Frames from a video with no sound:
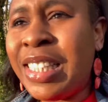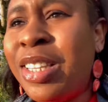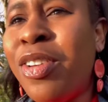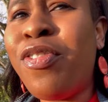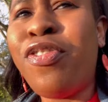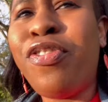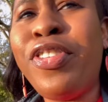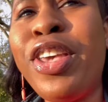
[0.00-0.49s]

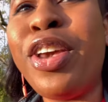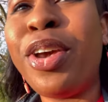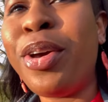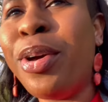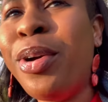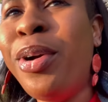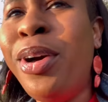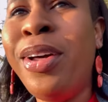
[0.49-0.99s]
The
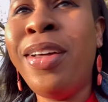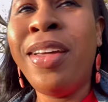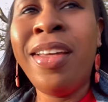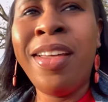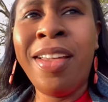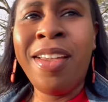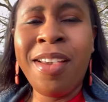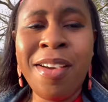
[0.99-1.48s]
view
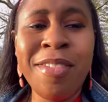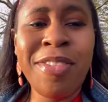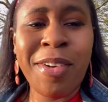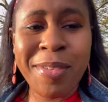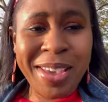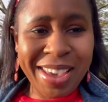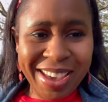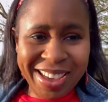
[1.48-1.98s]
from
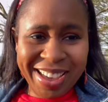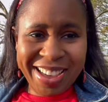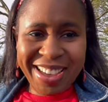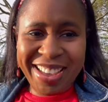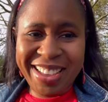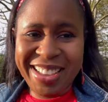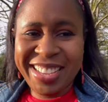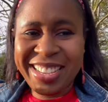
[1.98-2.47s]
here
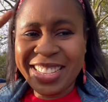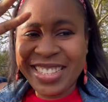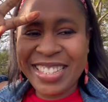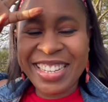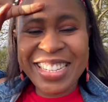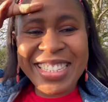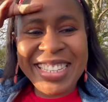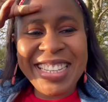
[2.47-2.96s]
is
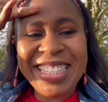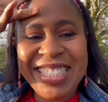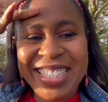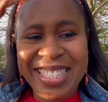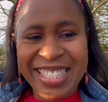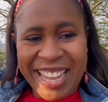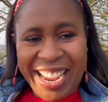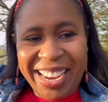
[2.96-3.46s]
just
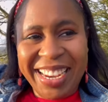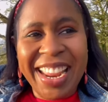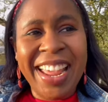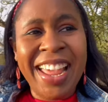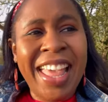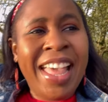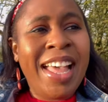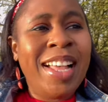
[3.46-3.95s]
insane.
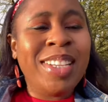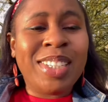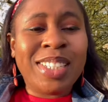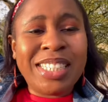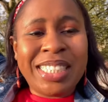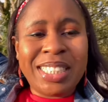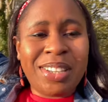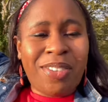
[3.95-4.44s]
So
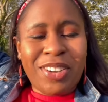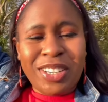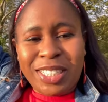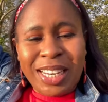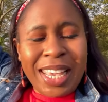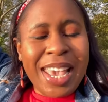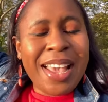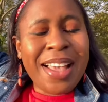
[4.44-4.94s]
this is
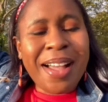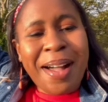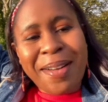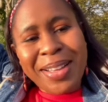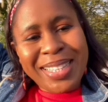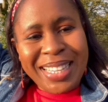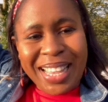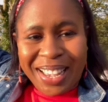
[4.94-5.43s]
officially
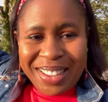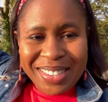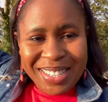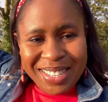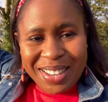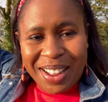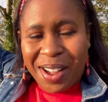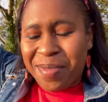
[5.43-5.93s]
our second
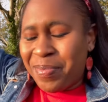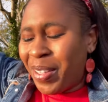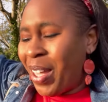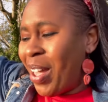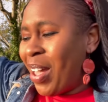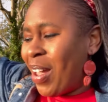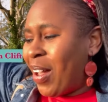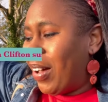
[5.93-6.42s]
stop
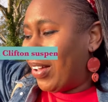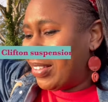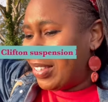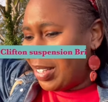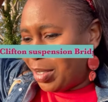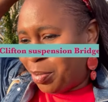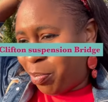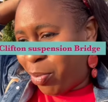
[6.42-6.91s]
of
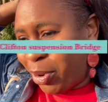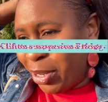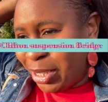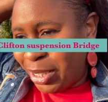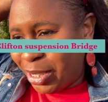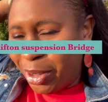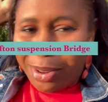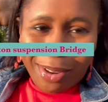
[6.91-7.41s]
this
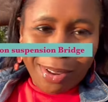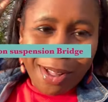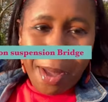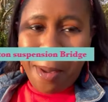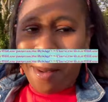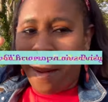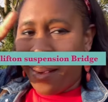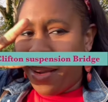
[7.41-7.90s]
Bristol
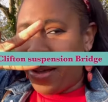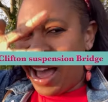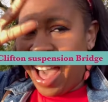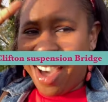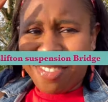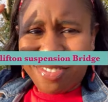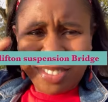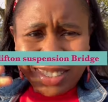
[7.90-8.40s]

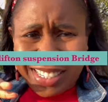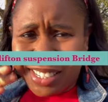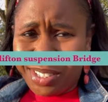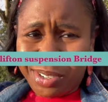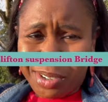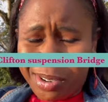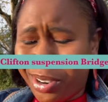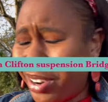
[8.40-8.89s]
half day
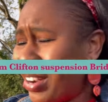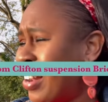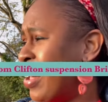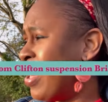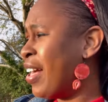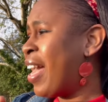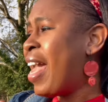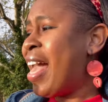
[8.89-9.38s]
tour.
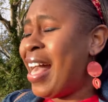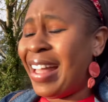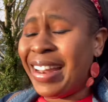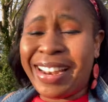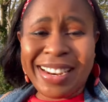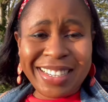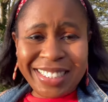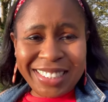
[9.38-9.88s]
And
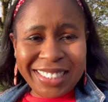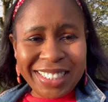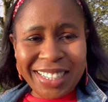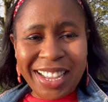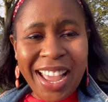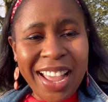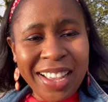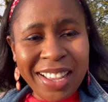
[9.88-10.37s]
that is
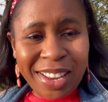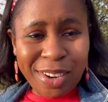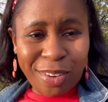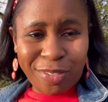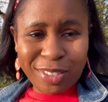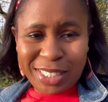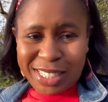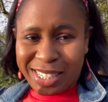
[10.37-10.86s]
the
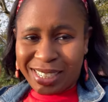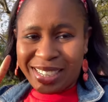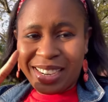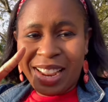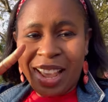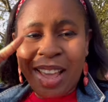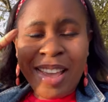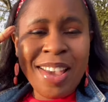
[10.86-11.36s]
Clifton
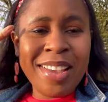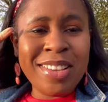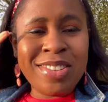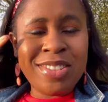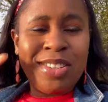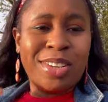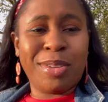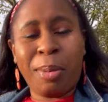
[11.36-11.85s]

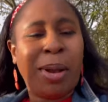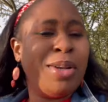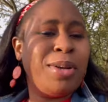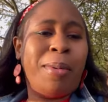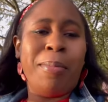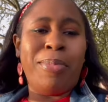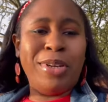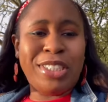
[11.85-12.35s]

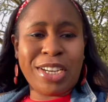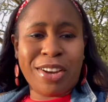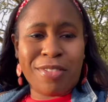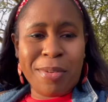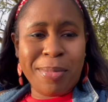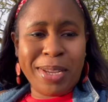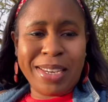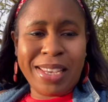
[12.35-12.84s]
Suspension Bridge,
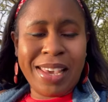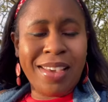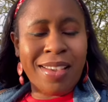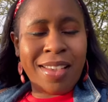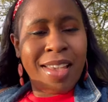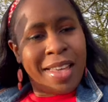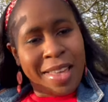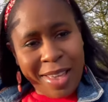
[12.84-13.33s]
everybody.
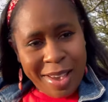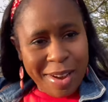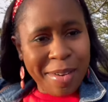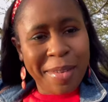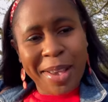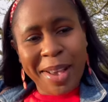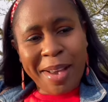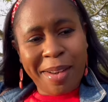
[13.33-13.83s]
Here
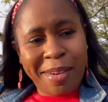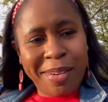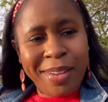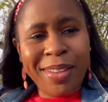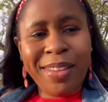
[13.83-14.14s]
we go.